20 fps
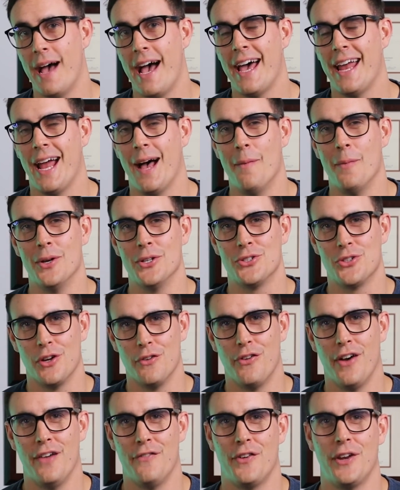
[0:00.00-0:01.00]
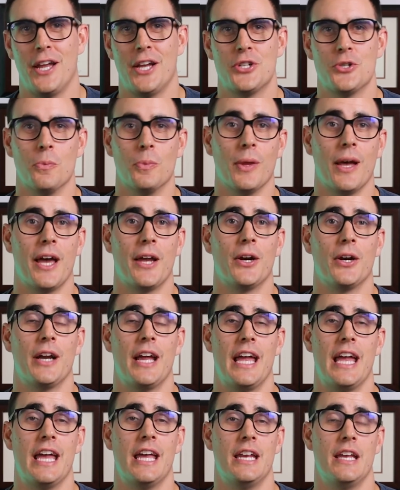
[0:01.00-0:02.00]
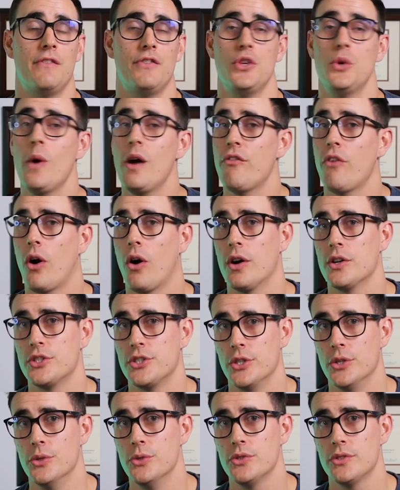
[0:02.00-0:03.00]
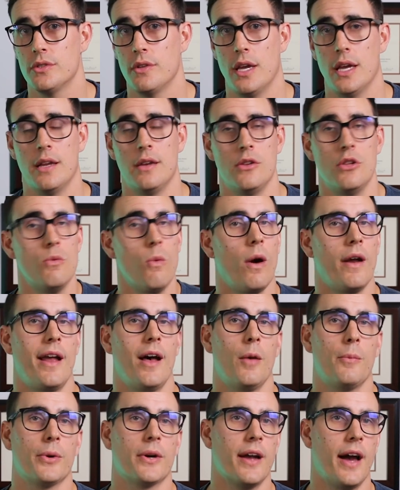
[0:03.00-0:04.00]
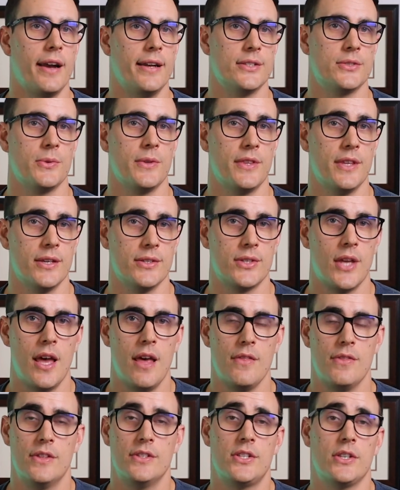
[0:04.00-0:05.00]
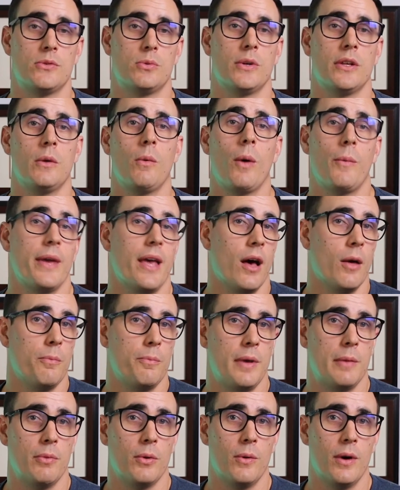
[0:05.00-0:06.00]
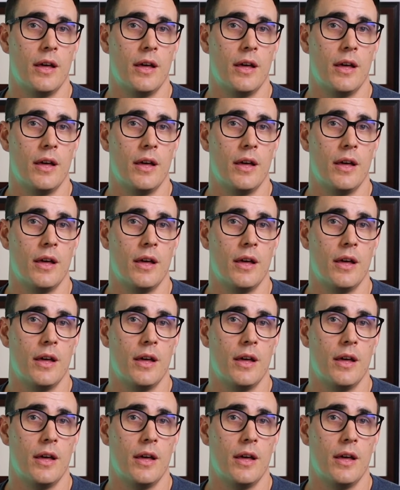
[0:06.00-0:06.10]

Matt. I'm a certified financial planner. And if you have RSUs and you want help or guidance with this, this is really what we help people